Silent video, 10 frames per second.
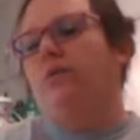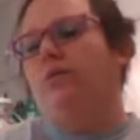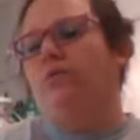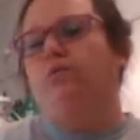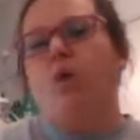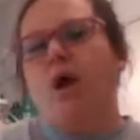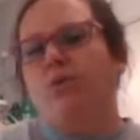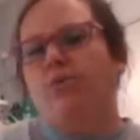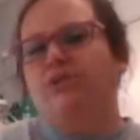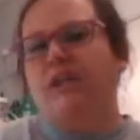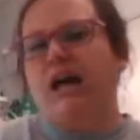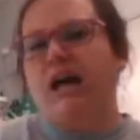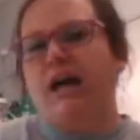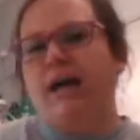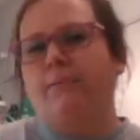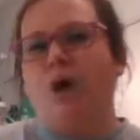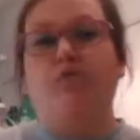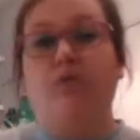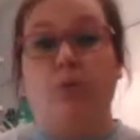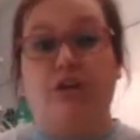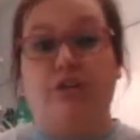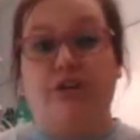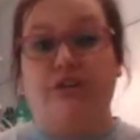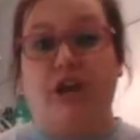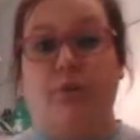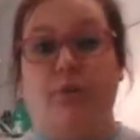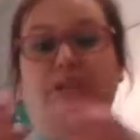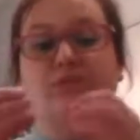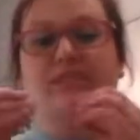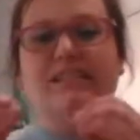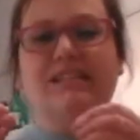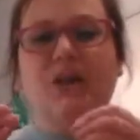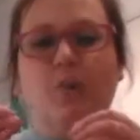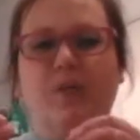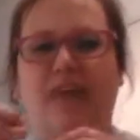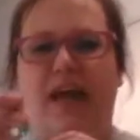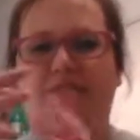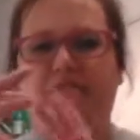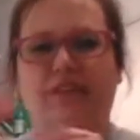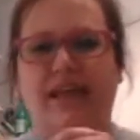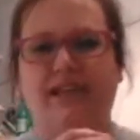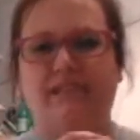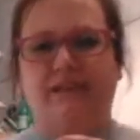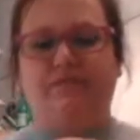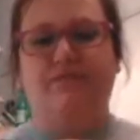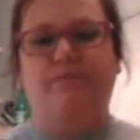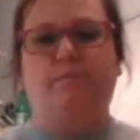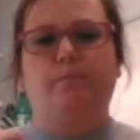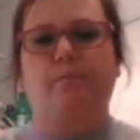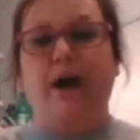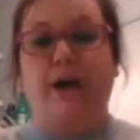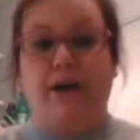won't overwork their dough because we still want that flakes of butter